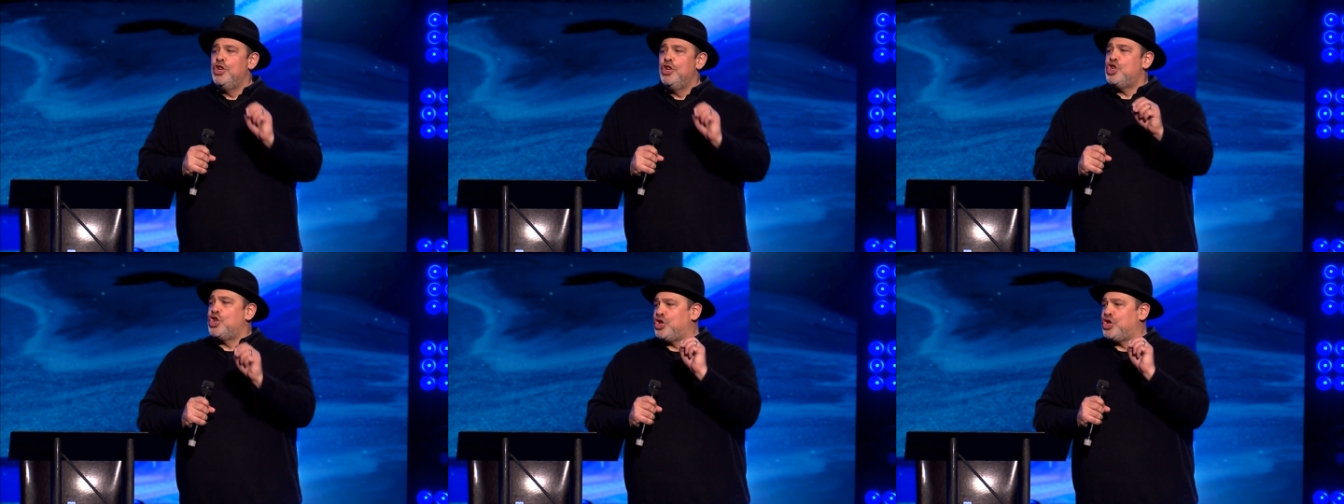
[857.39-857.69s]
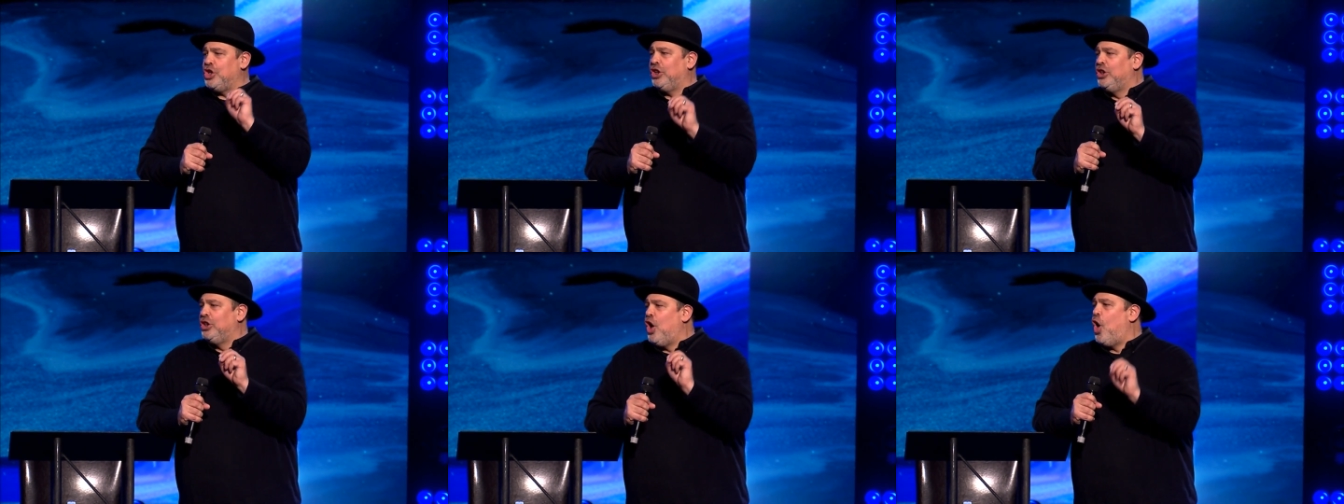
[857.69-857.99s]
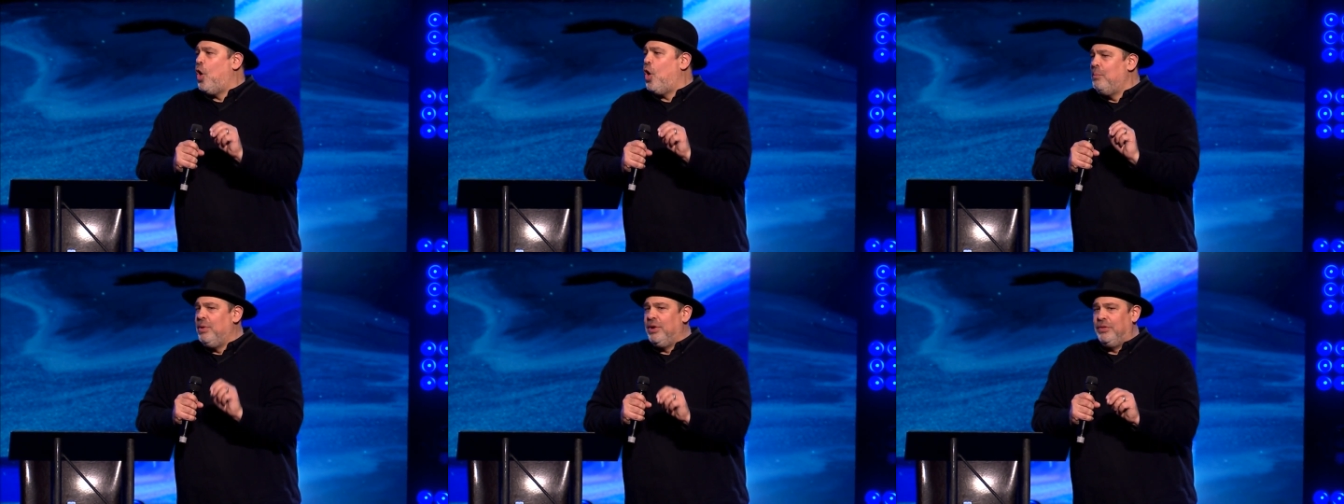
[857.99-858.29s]
the
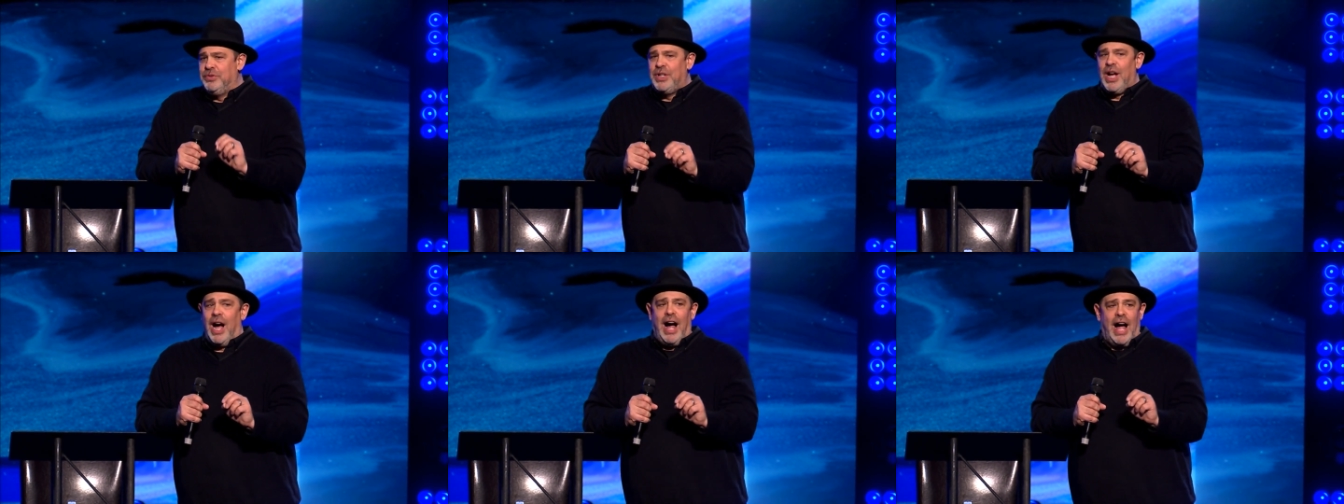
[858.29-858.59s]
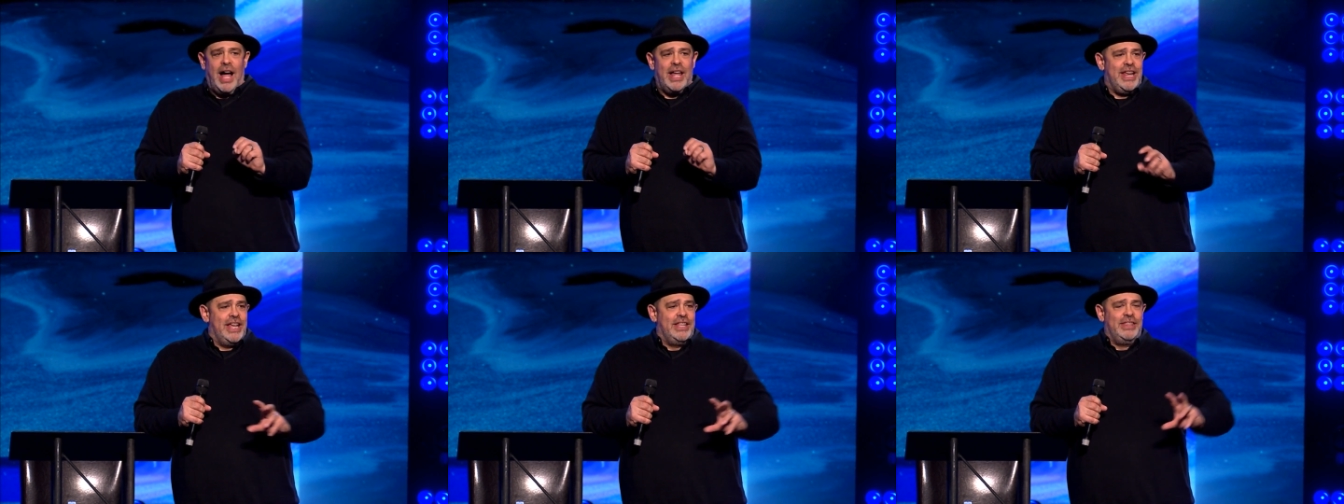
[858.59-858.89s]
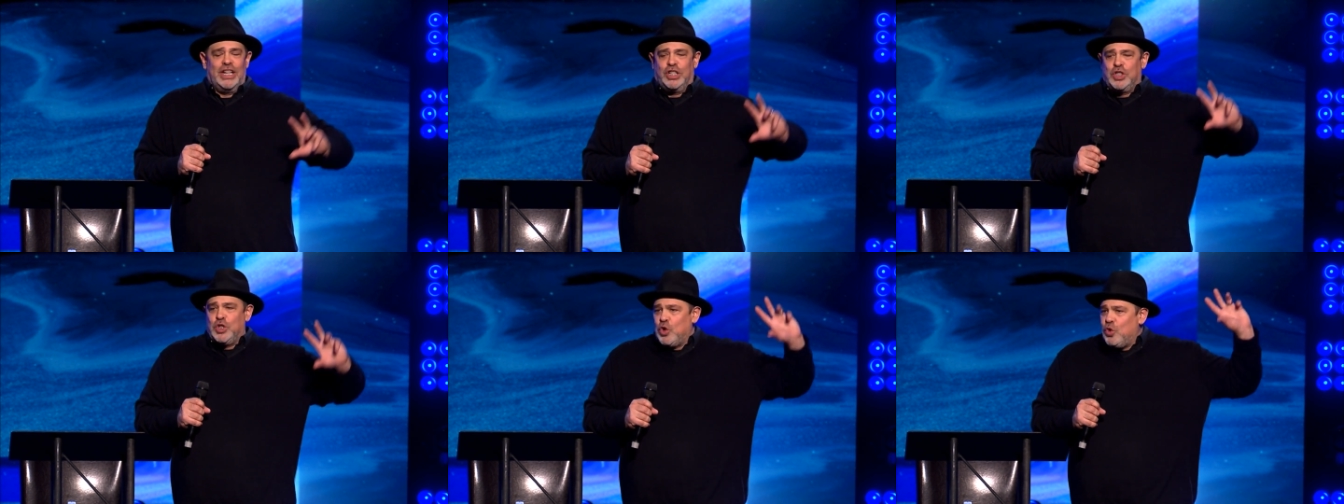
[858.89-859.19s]
shalom of God
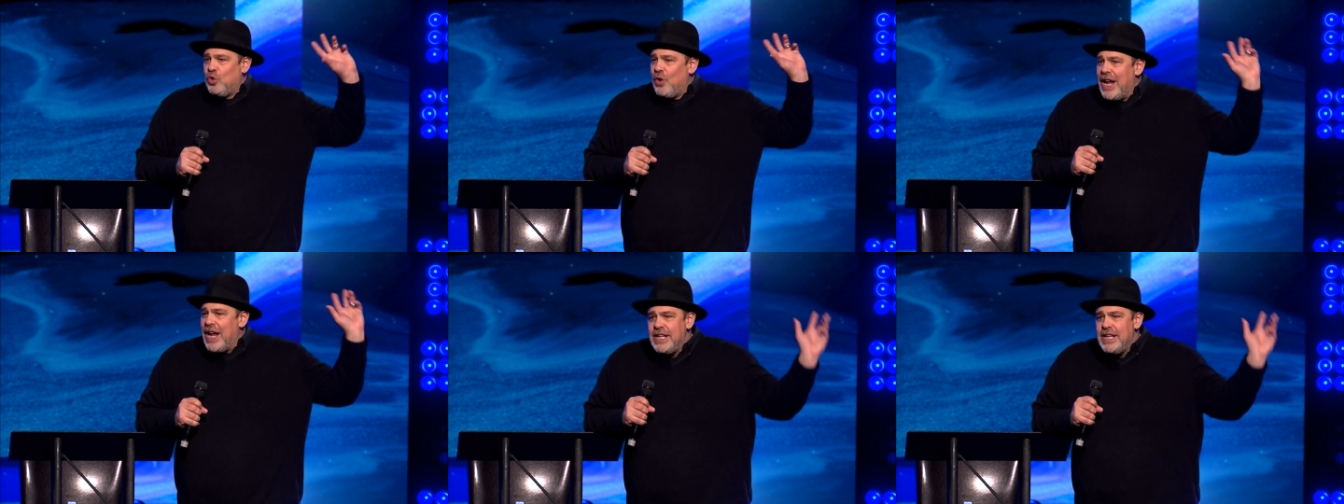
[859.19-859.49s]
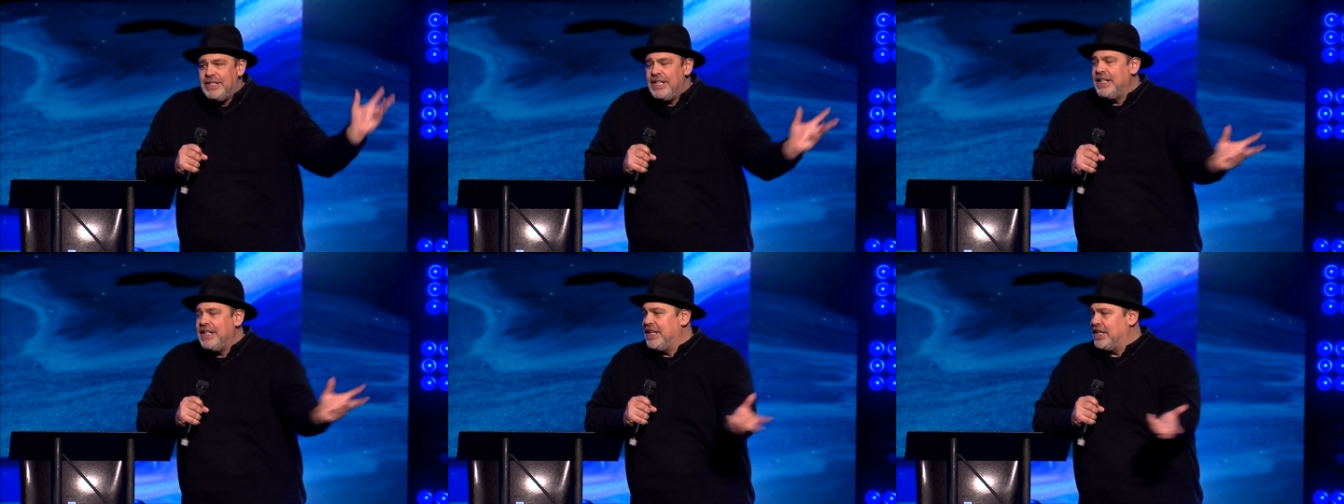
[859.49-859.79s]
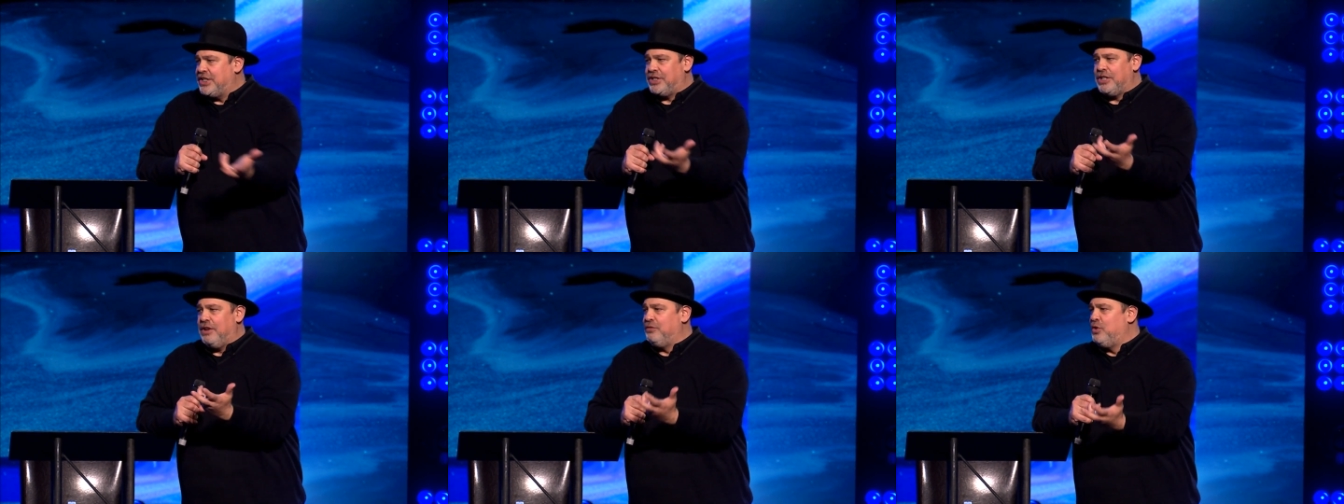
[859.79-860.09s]
and the
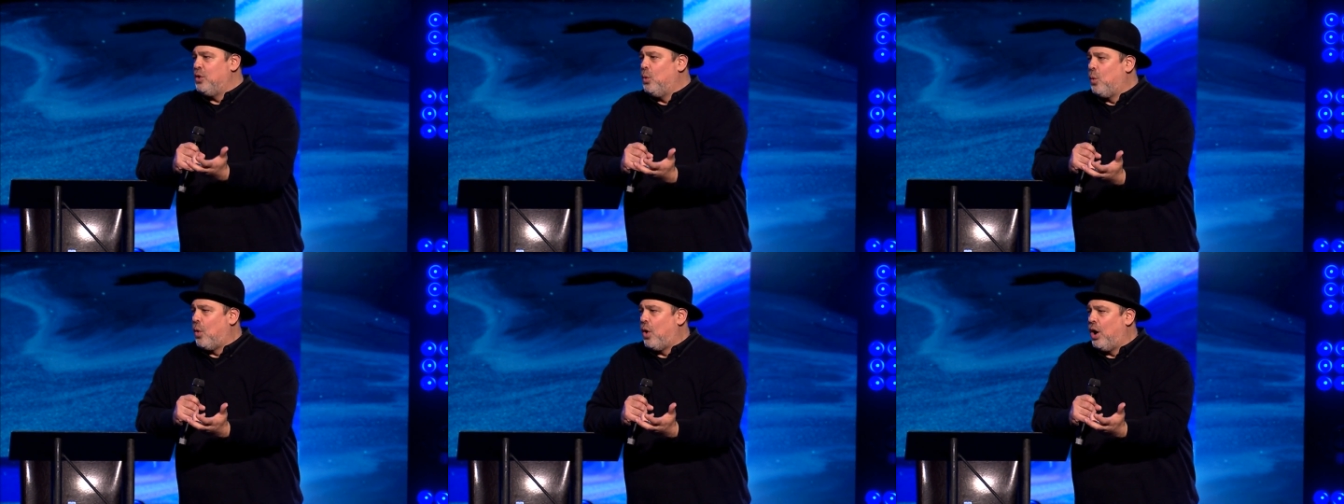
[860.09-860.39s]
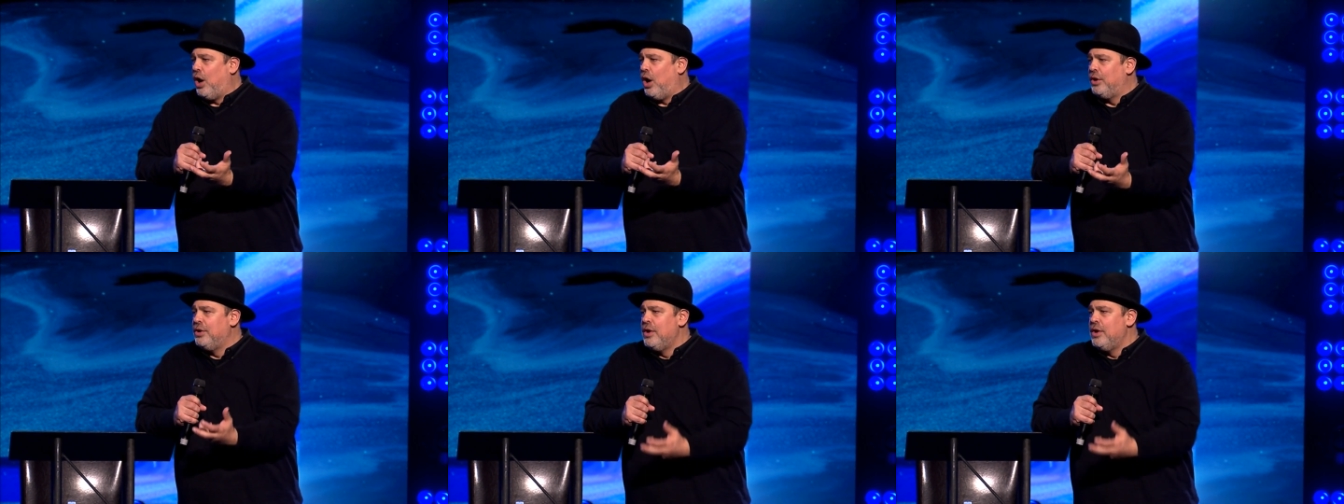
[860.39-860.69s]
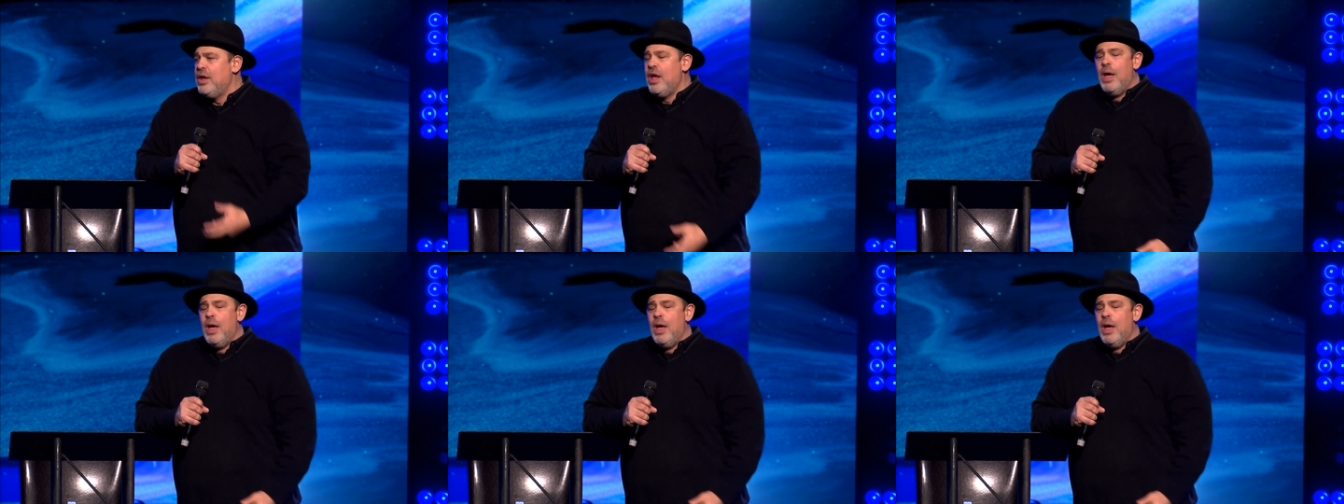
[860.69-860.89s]
craziness of the world